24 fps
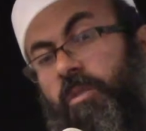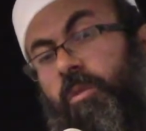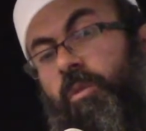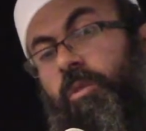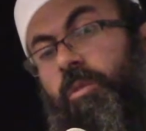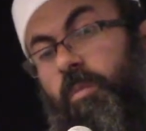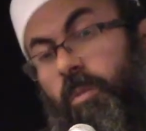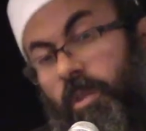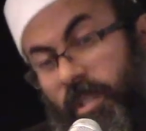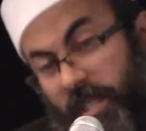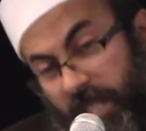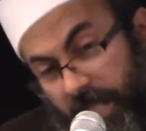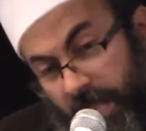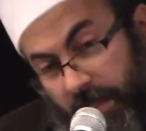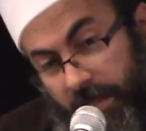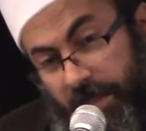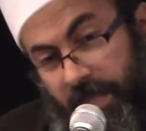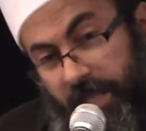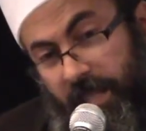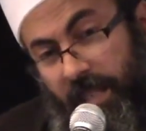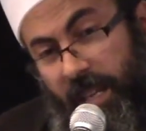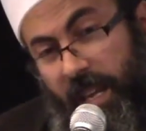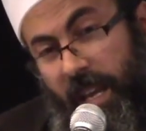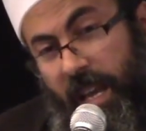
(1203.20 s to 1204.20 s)
good
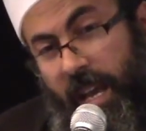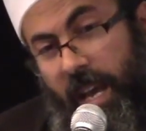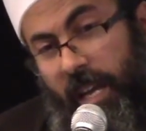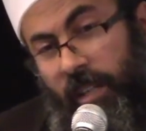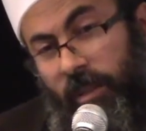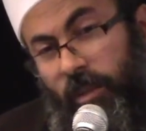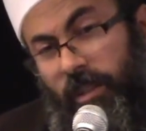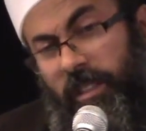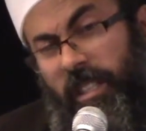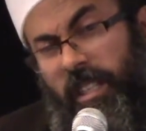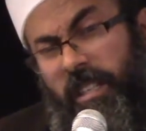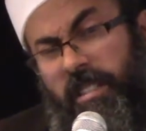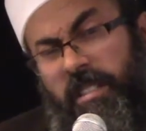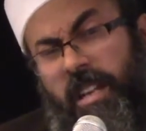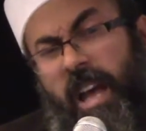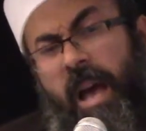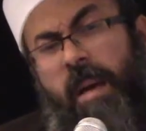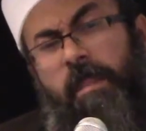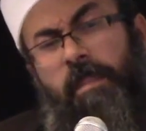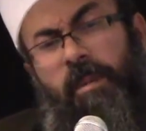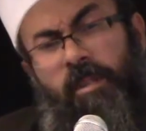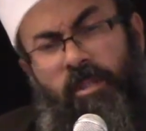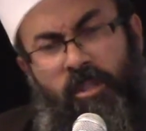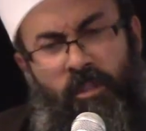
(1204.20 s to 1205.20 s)
Muslims and good
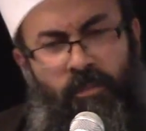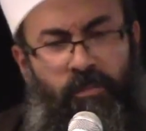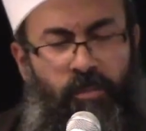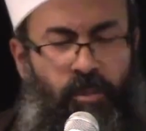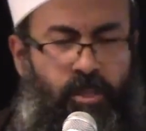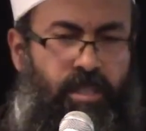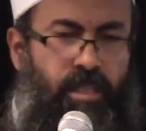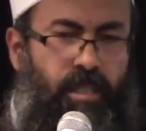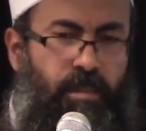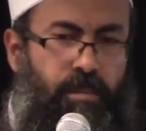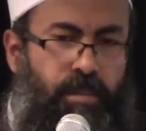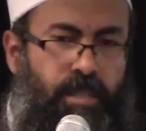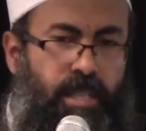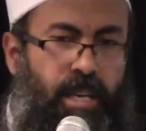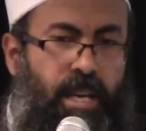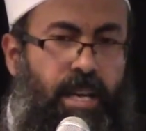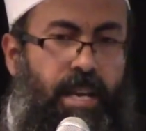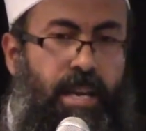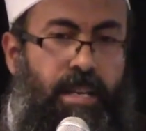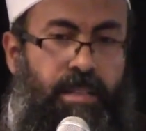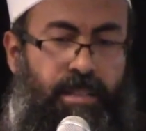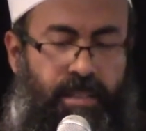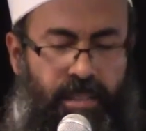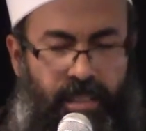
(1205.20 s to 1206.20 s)
examples of Muslims
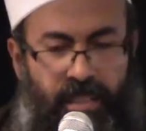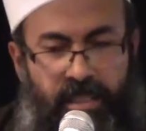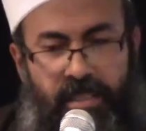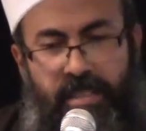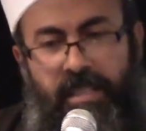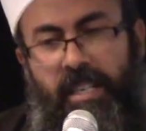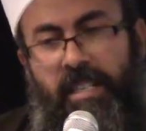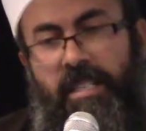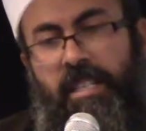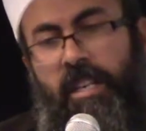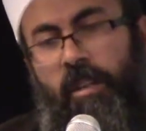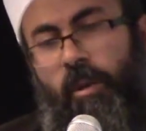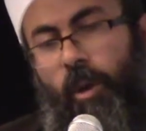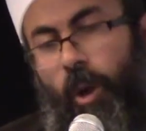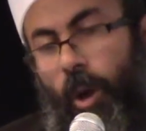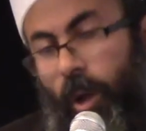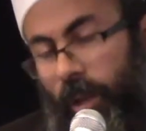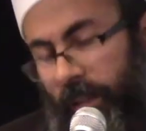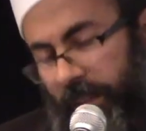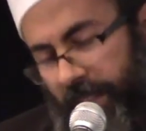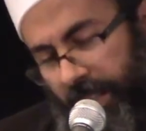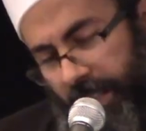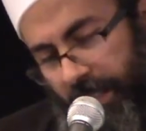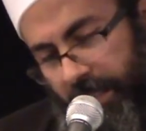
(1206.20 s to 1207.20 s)
in these days and
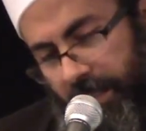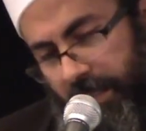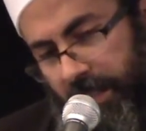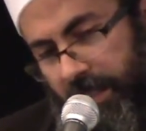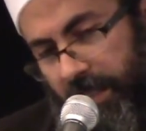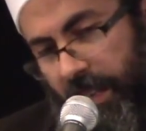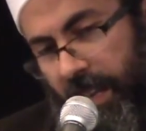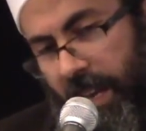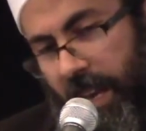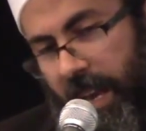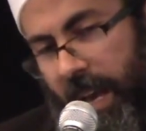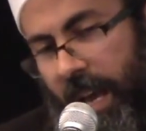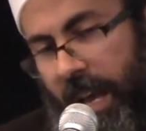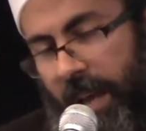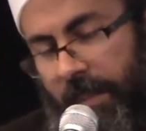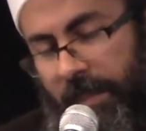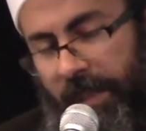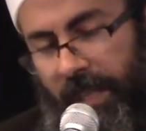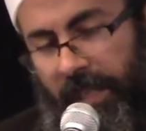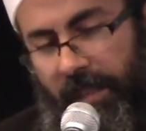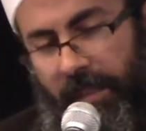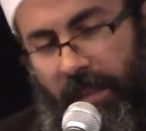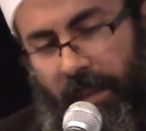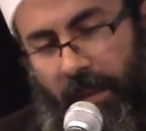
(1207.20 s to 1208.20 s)
all days.
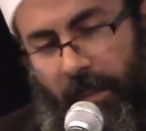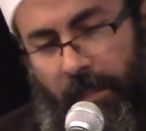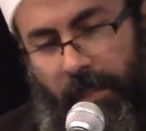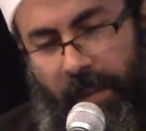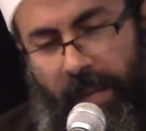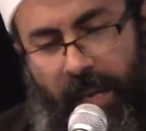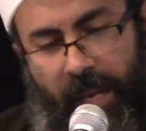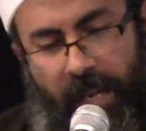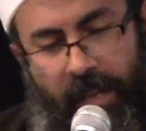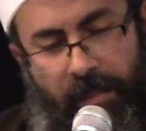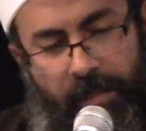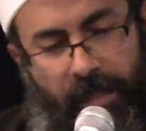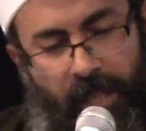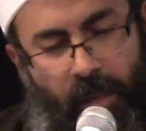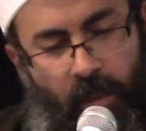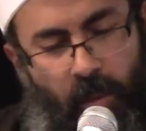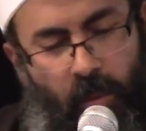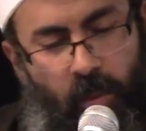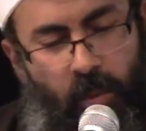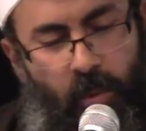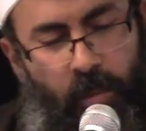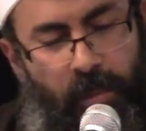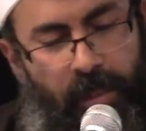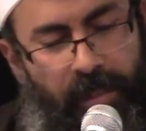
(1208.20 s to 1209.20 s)
Ameen ya Rabbal Alameen.
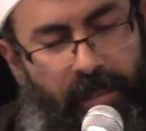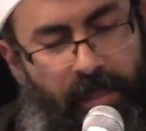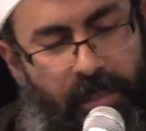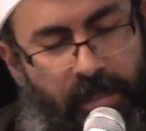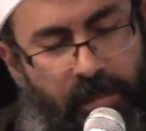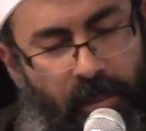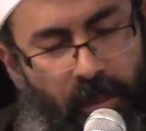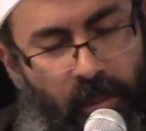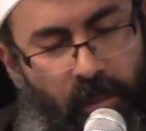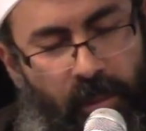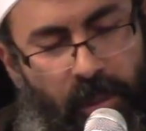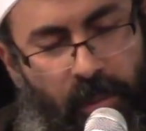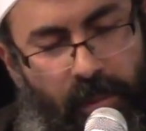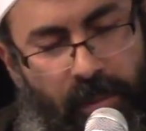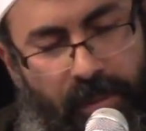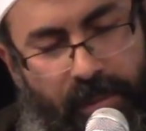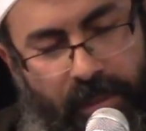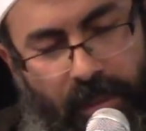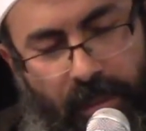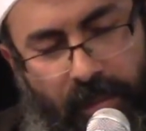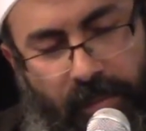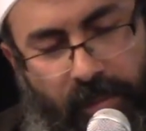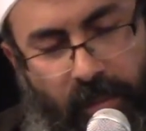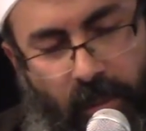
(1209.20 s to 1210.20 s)
Aqulu ma tasma'una wa
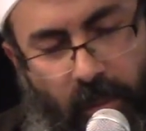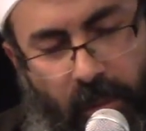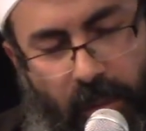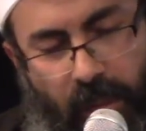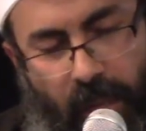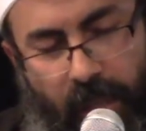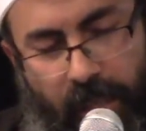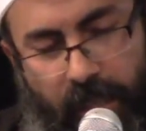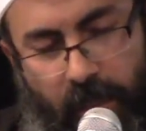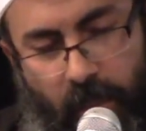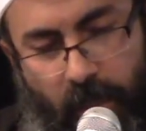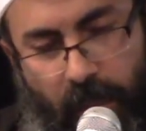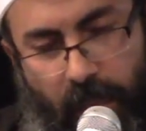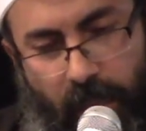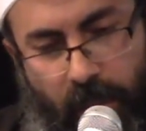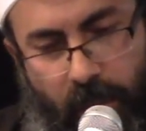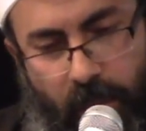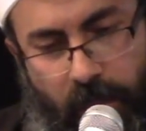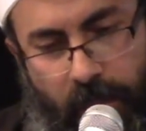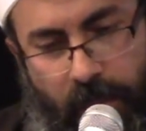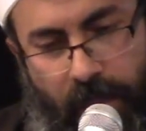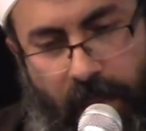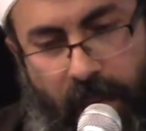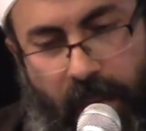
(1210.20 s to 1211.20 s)
astaghfirullah li wa
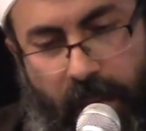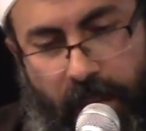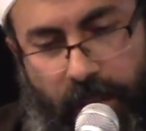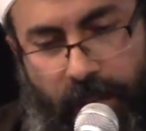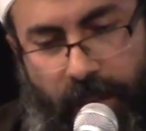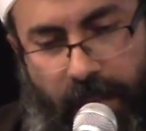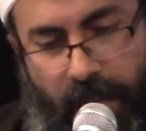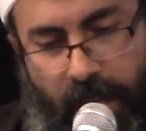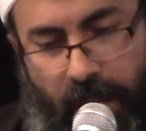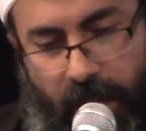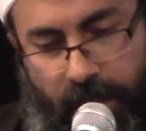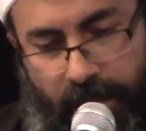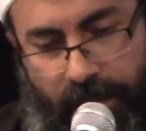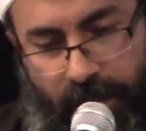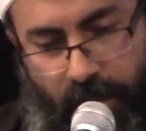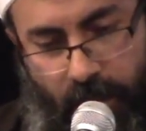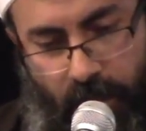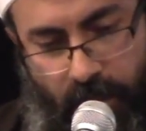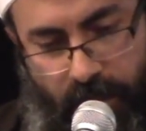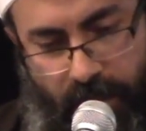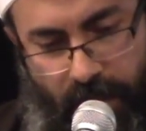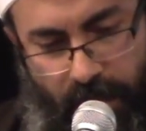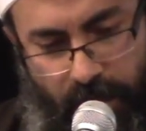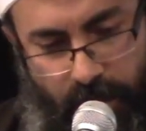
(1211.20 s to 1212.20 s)
lakum fa ya
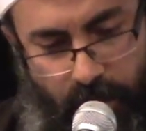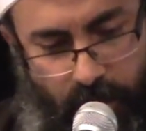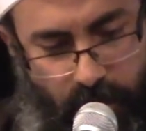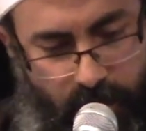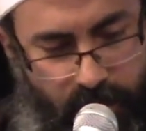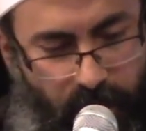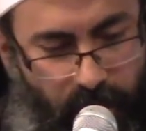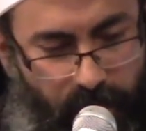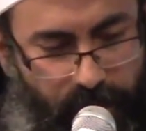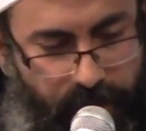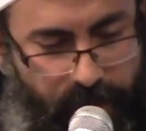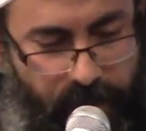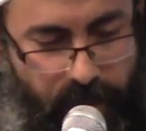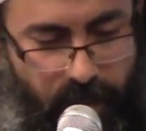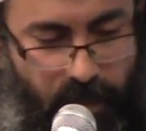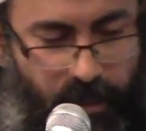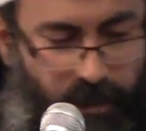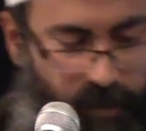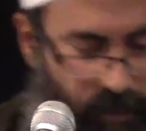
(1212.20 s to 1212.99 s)
fawzal mustaghfirin.